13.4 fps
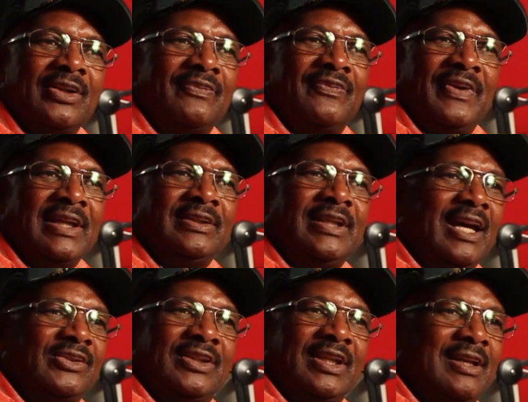some
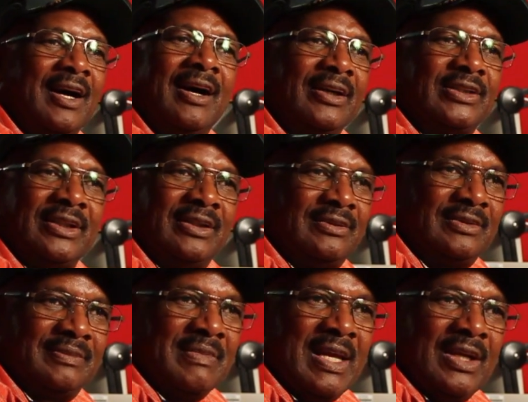fantastic artists,
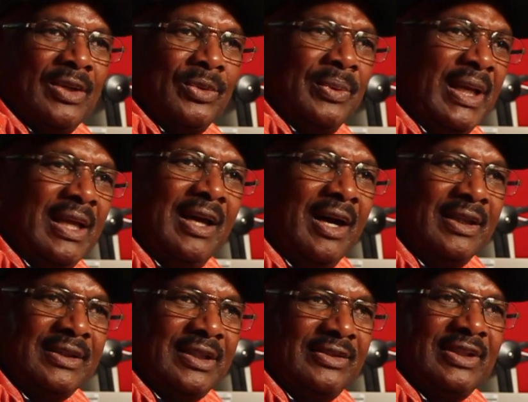reggae
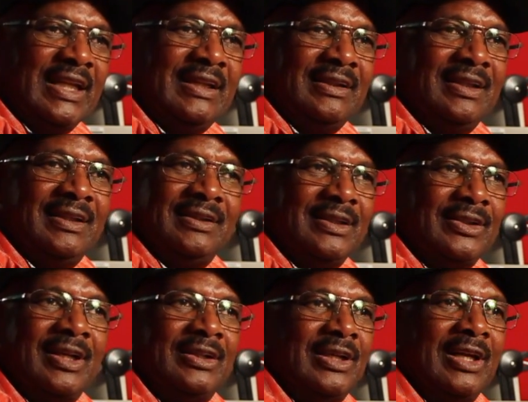artists, and
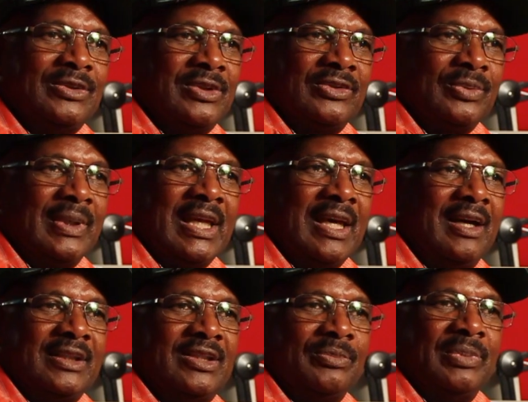not just reggae
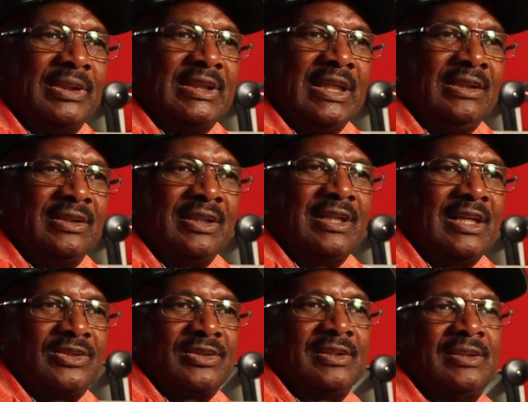artists, but
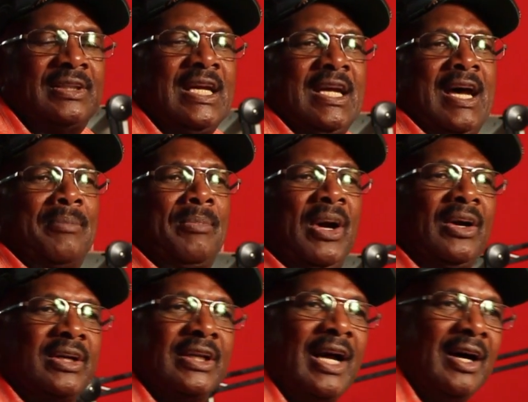international
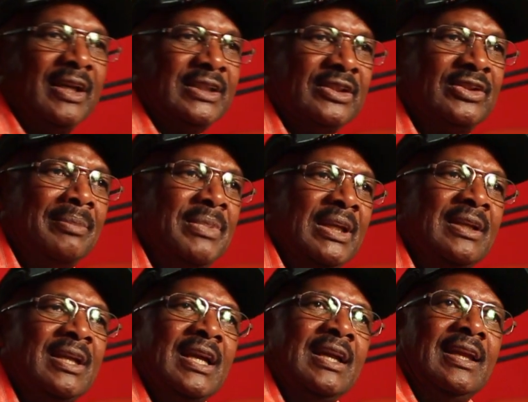American artists. I mean,
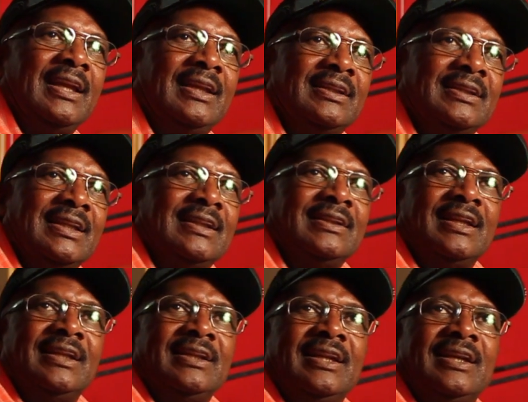
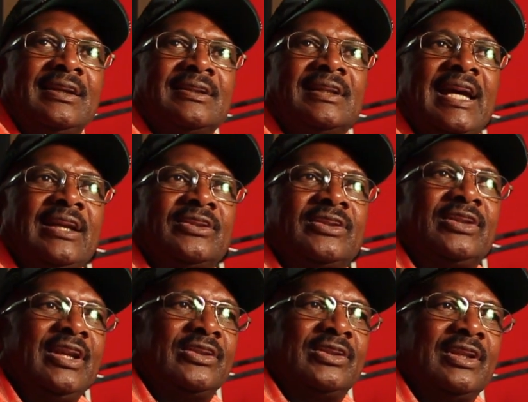in the late
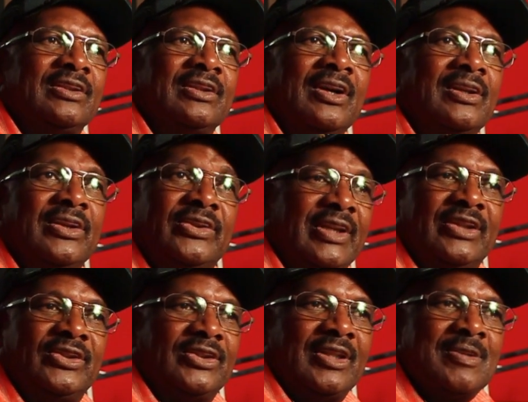'60s, early
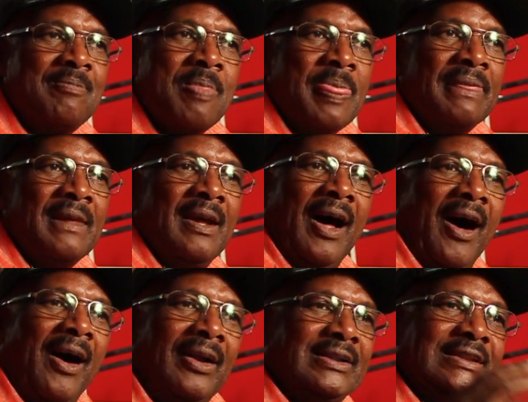'60s,
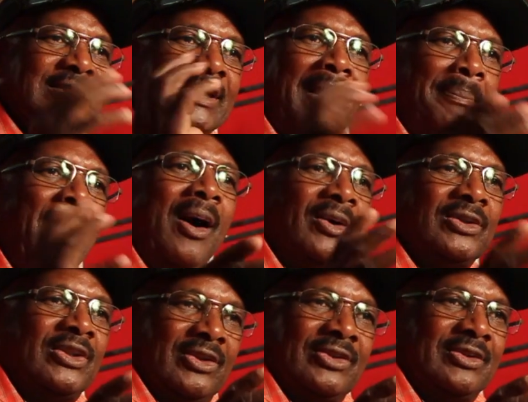all the top
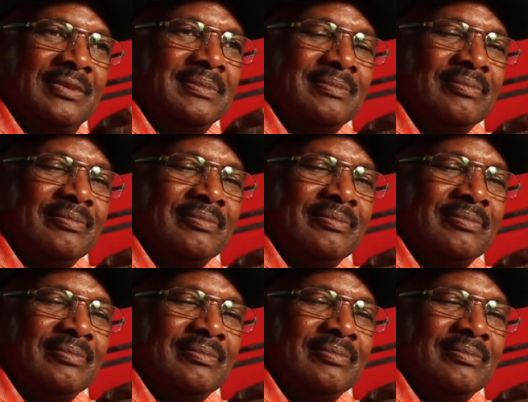artists